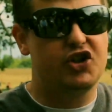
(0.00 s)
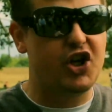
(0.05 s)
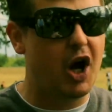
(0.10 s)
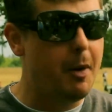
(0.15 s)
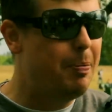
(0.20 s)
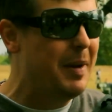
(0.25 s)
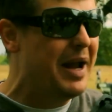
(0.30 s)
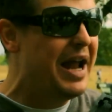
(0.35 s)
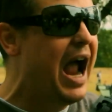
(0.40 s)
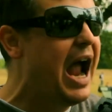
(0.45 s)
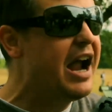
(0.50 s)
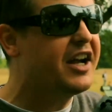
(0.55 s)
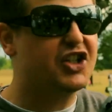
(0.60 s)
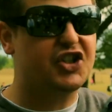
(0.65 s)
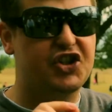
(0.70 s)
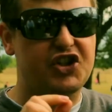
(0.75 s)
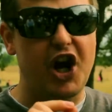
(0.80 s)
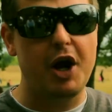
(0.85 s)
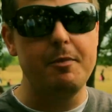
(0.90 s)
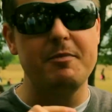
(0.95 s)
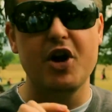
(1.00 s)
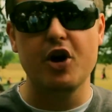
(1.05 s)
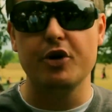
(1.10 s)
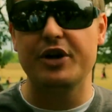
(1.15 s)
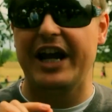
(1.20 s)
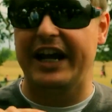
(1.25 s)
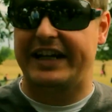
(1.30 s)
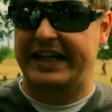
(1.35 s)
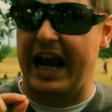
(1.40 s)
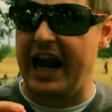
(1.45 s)
to be
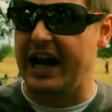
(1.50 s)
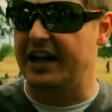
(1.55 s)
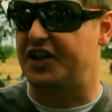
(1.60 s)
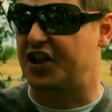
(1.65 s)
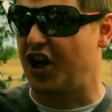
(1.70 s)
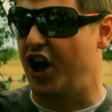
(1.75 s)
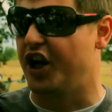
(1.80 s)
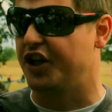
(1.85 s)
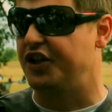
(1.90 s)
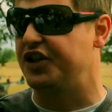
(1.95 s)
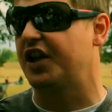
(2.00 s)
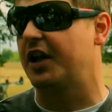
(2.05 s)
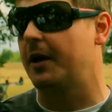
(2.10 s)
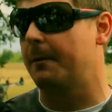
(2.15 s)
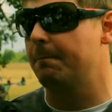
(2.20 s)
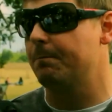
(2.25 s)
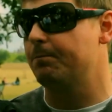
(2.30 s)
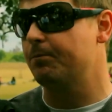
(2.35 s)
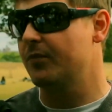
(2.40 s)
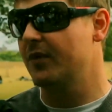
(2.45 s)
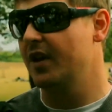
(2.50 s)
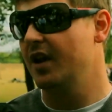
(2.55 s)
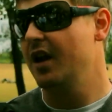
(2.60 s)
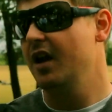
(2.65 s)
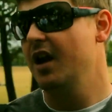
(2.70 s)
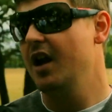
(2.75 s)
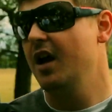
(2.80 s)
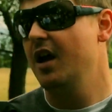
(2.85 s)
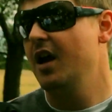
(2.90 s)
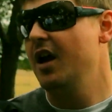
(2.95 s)
excommunicated.
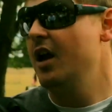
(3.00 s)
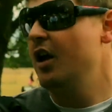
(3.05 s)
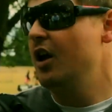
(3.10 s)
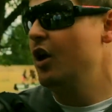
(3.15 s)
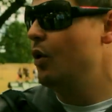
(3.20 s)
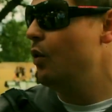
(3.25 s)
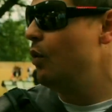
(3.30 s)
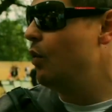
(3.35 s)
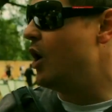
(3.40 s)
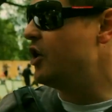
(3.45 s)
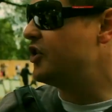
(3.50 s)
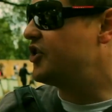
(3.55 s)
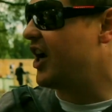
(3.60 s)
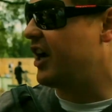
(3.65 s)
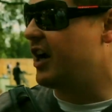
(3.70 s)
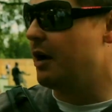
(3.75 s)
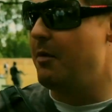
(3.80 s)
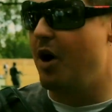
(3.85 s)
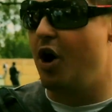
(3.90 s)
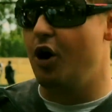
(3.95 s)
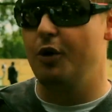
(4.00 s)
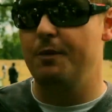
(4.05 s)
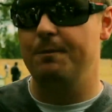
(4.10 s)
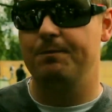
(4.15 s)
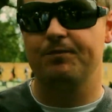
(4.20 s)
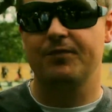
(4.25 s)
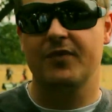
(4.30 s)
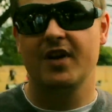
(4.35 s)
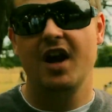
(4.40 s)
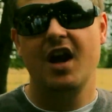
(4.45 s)
One second, Mo.
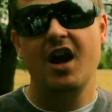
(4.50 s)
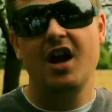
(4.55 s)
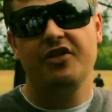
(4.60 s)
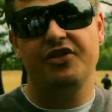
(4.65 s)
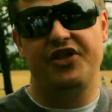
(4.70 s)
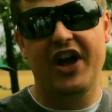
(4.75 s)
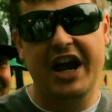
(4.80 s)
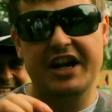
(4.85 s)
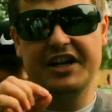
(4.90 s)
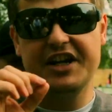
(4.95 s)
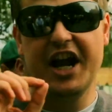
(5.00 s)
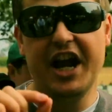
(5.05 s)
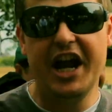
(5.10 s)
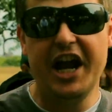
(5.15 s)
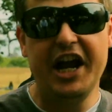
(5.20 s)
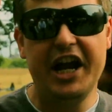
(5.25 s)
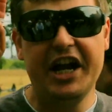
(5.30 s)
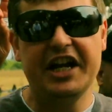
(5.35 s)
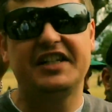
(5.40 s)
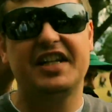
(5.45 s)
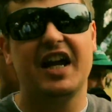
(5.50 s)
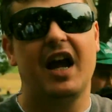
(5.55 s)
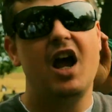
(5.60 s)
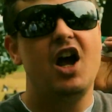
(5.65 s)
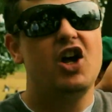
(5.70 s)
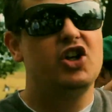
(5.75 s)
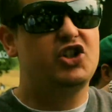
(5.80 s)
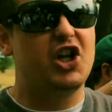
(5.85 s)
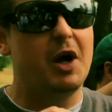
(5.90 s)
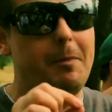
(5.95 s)
They need
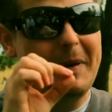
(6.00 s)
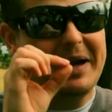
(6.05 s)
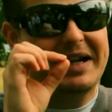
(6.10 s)
to